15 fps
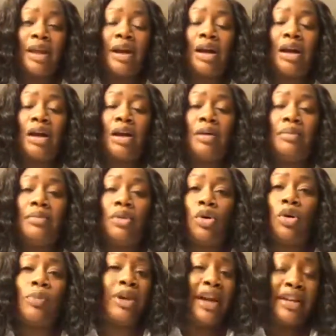
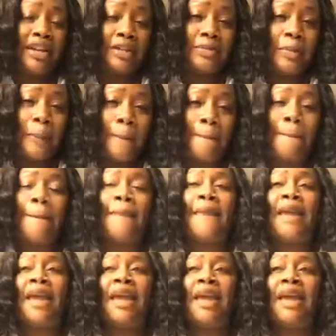or pregnant.
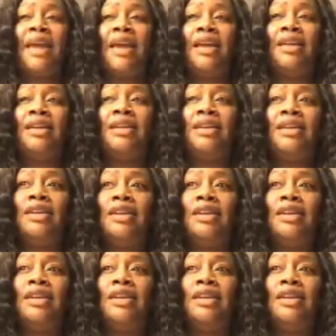And